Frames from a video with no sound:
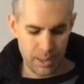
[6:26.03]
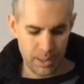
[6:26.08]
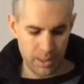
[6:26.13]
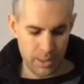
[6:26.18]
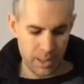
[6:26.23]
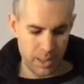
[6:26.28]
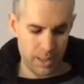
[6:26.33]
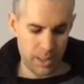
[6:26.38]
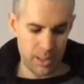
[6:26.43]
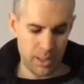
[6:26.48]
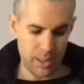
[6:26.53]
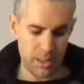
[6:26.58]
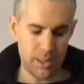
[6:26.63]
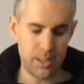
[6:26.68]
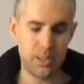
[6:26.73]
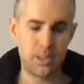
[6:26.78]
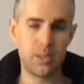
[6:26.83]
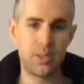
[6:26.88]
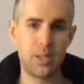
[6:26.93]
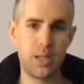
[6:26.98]
that
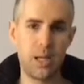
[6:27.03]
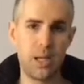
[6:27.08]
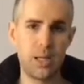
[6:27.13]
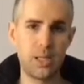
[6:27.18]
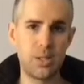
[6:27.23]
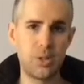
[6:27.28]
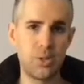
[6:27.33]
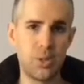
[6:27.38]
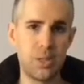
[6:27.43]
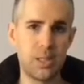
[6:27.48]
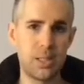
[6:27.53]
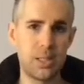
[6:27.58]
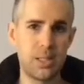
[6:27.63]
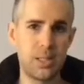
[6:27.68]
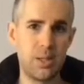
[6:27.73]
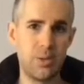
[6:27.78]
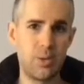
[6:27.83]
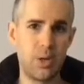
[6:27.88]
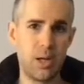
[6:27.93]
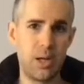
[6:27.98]
is, as you can
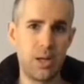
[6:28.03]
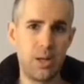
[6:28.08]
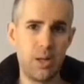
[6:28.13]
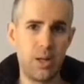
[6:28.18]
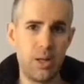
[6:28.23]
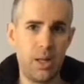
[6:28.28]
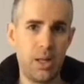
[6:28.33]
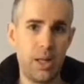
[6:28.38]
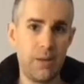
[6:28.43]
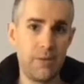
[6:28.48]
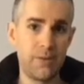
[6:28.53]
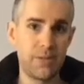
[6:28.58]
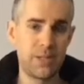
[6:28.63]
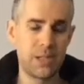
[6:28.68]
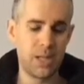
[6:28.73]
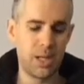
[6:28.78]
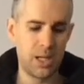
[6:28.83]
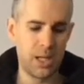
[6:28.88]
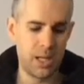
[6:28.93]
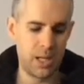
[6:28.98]
see, right on the left
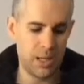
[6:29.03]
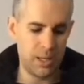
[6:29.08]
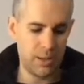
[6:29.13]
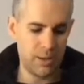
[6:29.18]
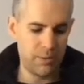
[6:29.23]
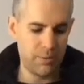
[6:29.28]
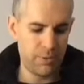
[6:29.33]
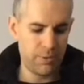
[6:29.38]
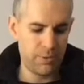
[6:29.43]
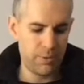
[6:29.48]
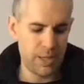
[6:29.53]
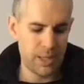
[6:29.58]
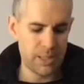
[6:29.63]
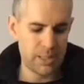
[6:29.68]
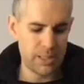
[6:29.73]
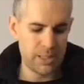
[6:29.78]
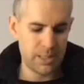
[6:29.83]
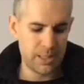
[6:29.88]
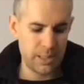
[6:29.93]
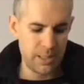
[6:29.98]
side of the
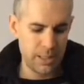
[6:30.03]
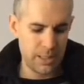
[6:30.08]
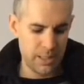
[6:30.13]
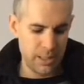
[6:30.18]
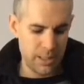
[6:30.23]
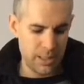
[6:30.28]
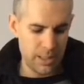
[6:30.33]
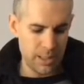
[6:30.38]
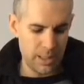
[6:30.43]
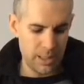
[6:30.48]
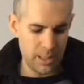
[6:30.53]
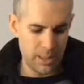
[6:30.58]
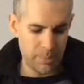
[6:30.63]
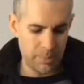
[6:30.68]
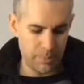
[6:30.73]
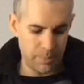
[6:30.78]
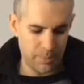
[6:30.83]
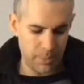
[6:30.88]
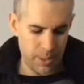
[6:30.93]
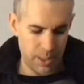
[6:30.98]
vest,
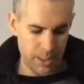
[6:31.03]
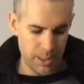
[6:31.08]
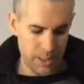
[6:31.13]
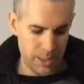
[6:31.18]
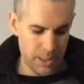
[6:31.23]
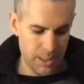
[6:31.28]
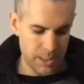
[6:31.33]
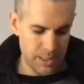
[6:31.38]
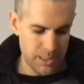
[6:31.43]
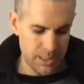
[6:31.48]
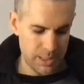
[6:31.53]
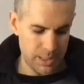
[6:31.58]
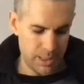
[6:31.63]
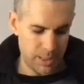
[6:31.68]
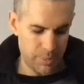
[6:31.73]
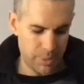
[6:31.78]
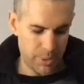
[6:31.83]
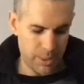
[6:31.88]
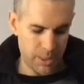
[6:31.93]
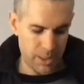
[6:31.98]
and a nice
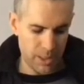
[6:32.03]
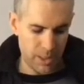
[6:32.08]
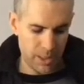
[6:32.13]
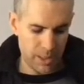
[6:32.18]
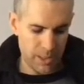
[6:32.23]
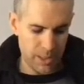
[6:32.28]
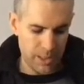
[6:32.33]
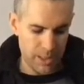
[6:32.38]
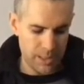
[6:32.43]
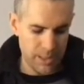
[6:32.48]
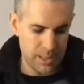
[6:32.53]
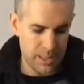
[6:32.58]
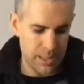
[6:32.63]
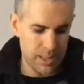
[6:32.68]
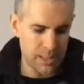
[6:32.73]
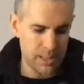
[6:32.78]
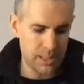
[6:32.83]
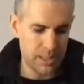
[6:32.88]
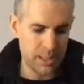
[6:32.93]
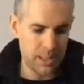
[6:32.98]
neat pocket that's
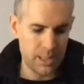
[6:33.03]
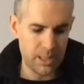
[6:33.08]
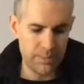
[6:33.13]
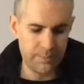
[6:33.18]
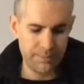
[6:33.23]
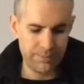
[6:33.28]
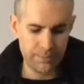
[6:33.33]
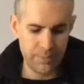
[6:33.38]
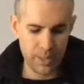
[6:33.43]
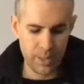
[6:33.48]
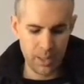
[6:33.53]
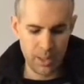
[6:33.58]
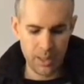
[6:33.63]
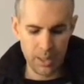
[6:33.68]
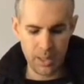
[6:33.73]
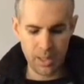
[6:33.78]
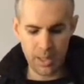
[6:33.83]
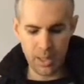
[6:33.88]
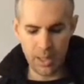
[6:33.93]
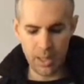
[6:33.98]
inside.
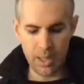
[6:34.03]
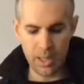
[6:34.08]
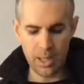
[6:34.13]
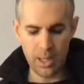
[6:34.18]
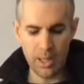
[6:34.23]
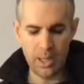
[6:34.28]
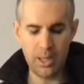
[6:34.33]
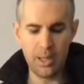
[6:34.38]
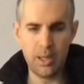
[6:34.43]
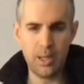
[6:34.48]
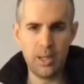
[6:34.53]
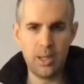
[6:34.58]
And